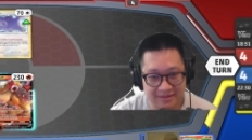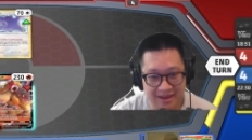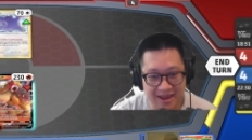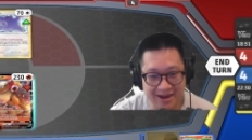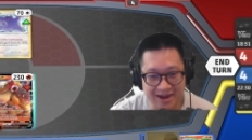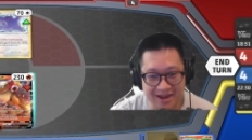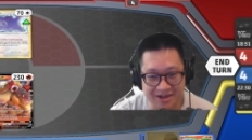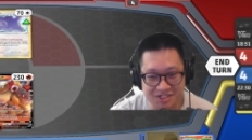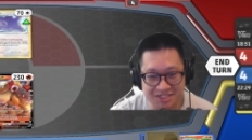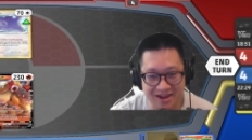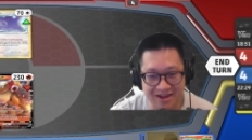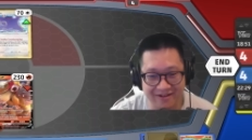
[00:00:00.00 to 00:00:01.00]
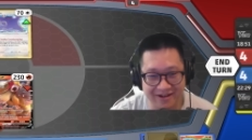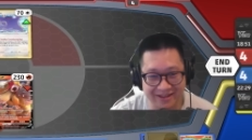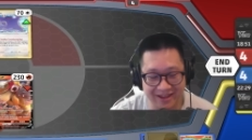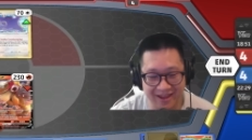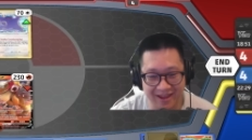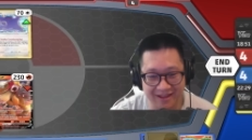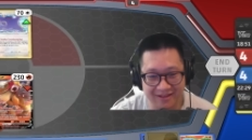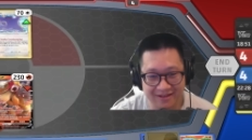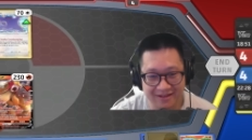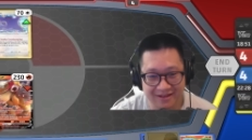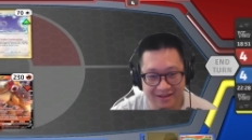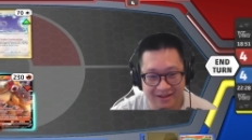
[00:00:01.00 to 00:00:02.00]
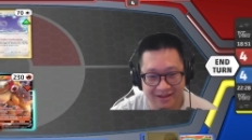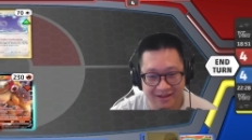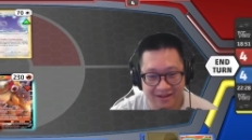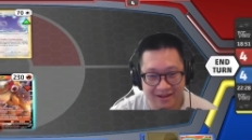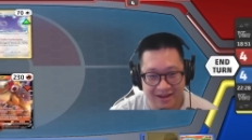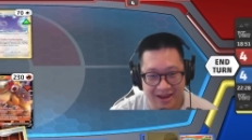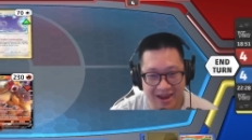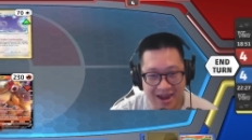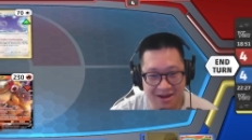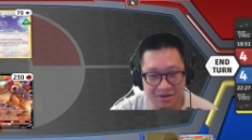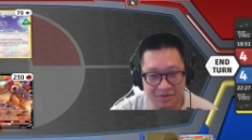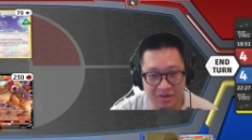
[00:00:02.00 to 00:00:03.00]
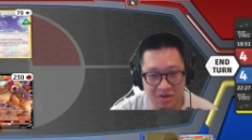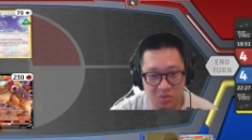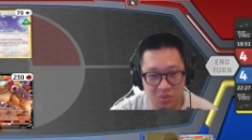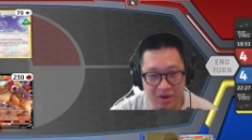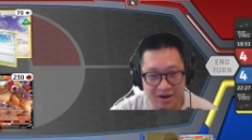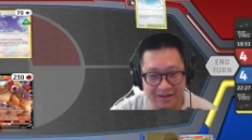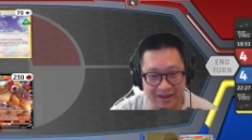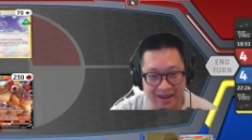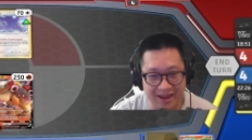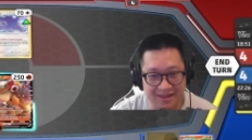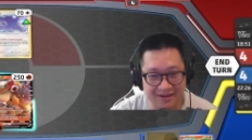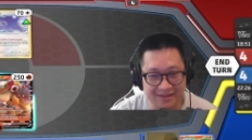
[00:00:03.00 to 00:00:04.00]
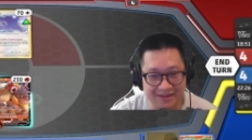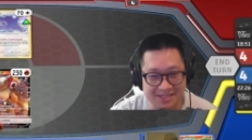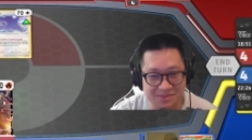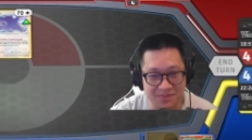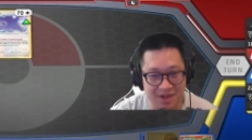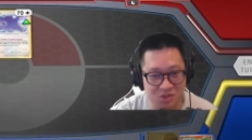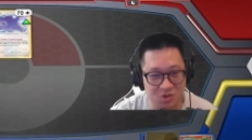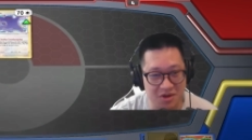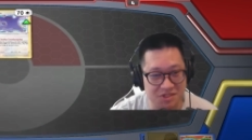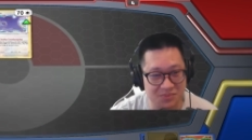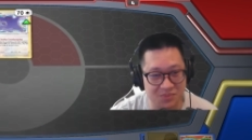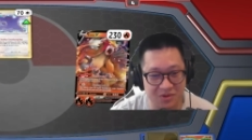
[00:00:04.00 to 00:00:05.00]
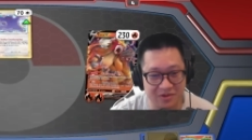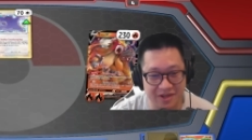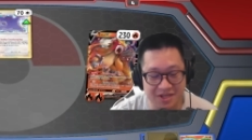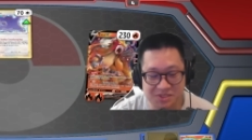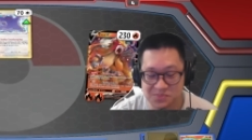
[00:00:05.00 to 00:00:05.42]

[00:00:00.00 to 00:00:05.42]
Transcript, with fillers: I gotta show her that. I don't know where the hell he lives my draw supporter is,